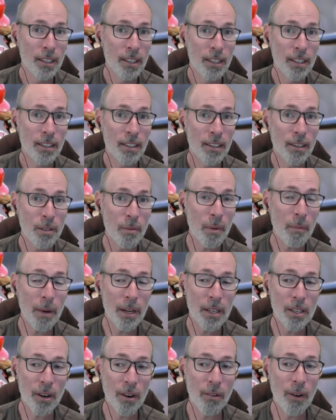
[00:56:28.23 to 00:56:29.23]
Those would be my
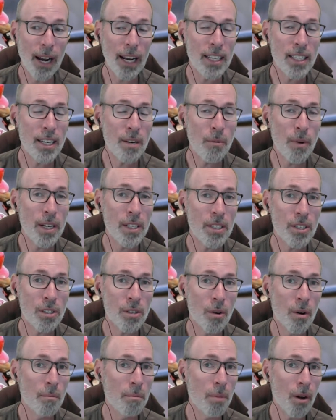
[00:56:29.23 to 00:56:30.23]
top. I could see Rich just
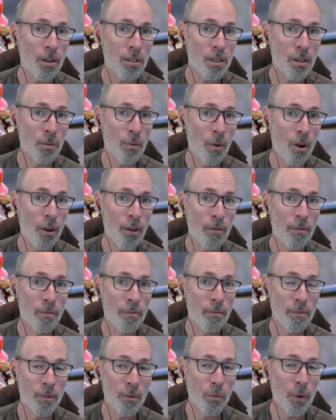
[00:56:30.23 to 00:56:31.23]
going balls to the wall and
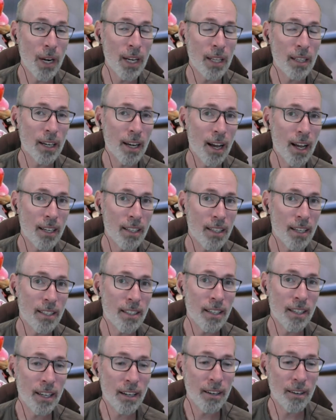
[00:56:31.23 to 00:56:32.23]
winning the contest
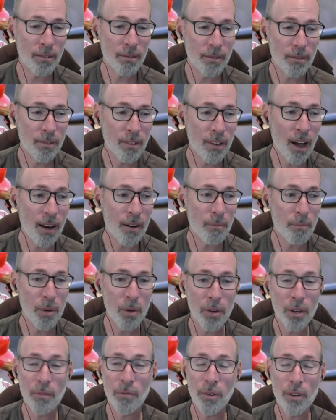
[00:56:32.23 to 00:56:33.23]
and then not
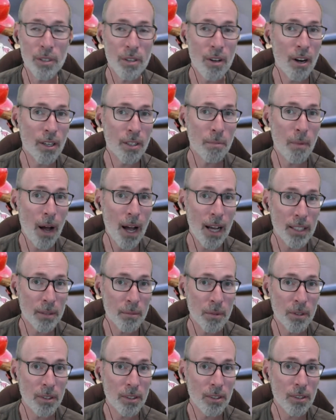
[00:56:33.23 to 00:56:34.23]
puking for as long as
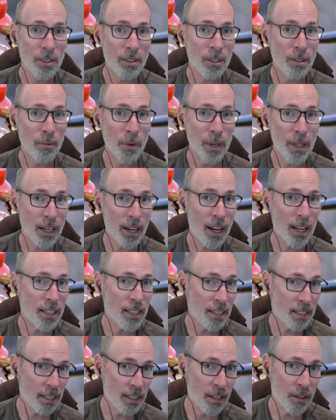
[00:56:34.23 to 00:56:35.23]
possible to win the
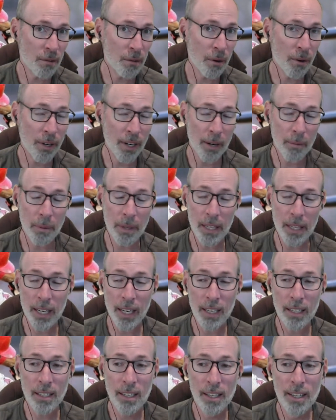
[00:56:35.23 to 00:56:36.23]
contest and then throwing up at the
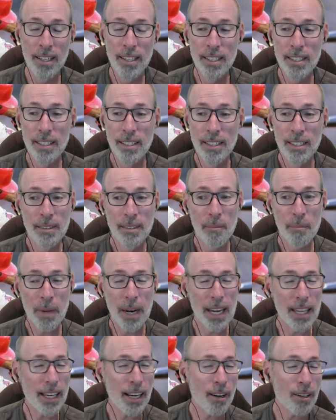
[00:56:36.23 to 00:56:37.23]
end. But I
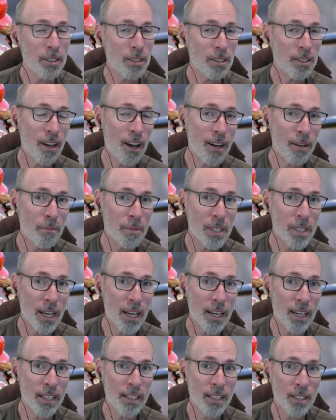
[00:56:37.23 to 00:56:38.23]
think I also saw him
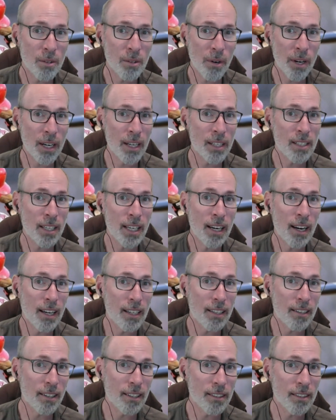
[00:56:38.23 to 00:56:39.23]
say in Discord he doesn't eat hot
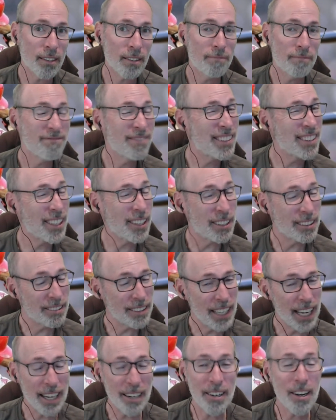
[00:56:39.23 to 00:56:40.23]
dogs. So
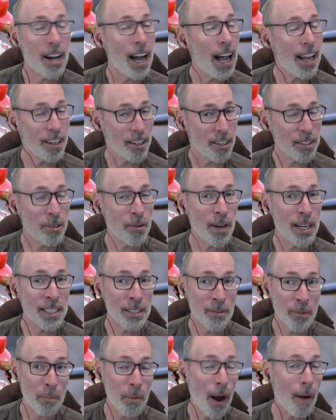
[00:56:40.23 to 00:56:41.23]
I don't know. A good question.
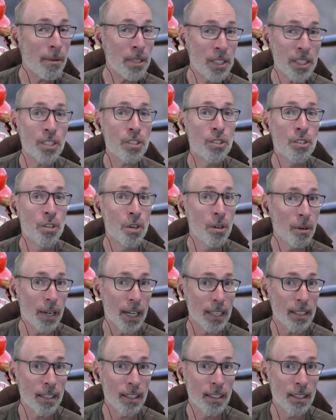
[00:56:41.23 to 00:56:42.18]
We probably should just do it